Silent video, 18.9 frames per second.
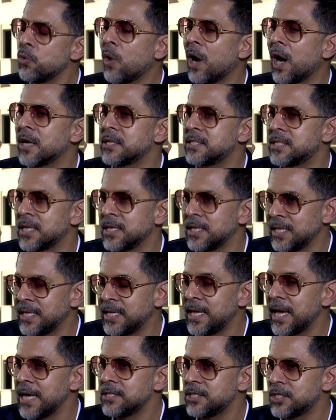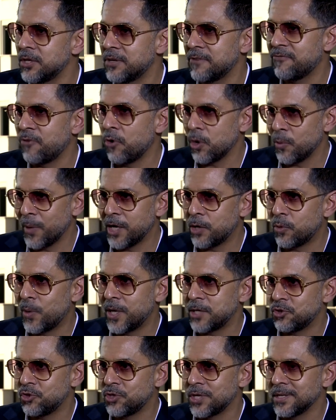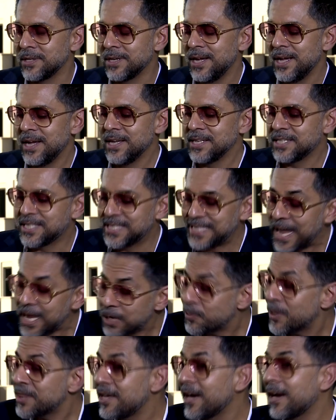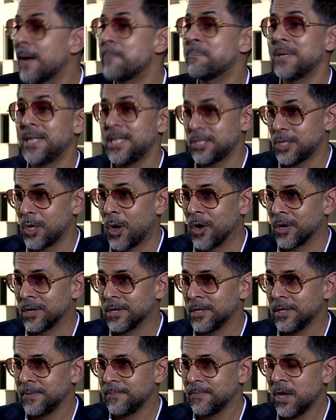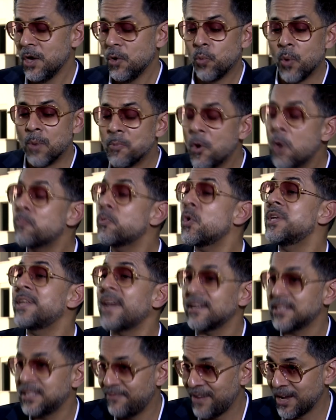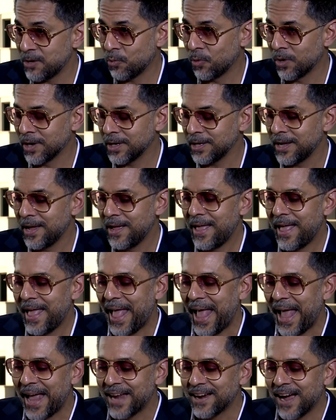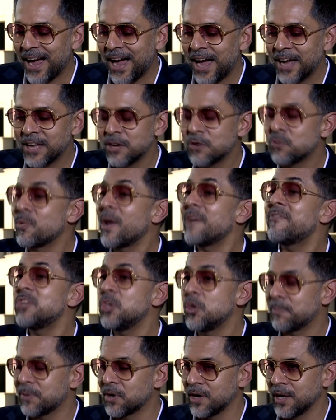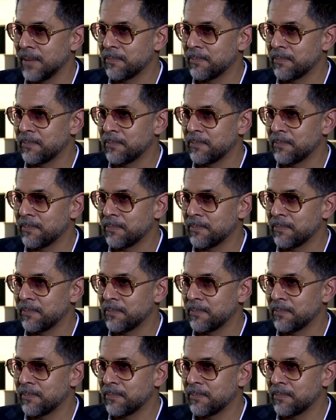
who answered yes to the following question stayed with their companies longer, were more productive at work, had higher revenue per